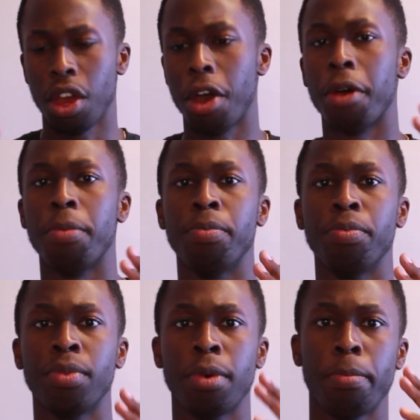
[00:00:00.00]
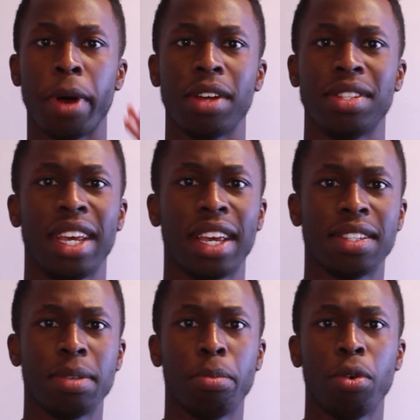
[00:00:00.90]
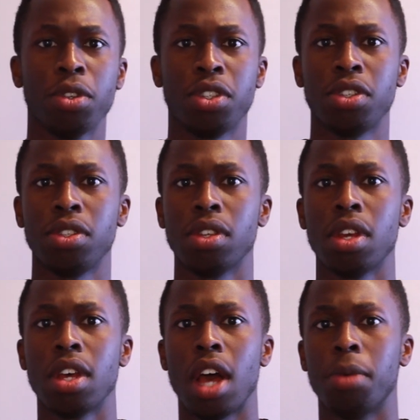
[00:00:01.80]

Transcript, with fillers: um, biotech is important,